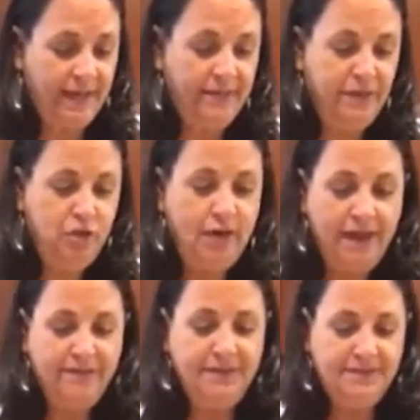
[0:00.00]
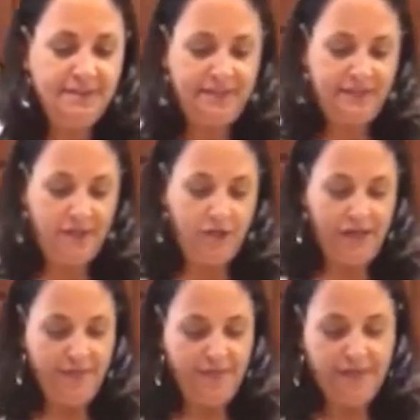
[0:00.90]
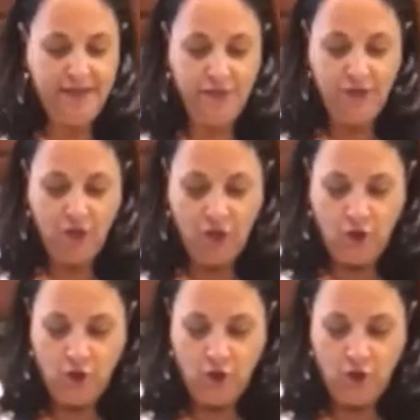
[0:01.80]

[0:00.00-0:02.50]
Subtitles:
and then you have this in here, and then